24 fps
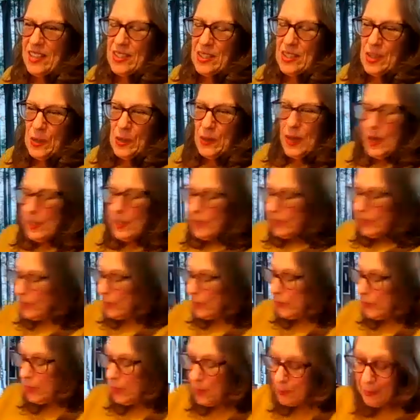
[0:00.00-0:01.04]
you don't kind of
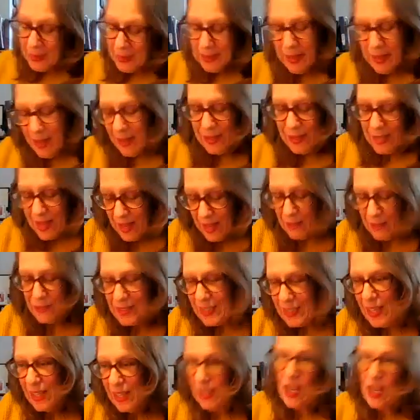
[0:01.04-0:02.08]
go, oh my God, I have to
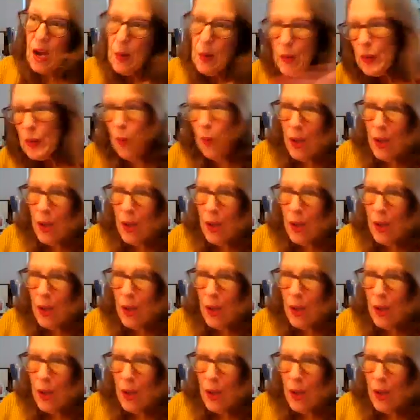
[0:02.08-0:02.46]
get going.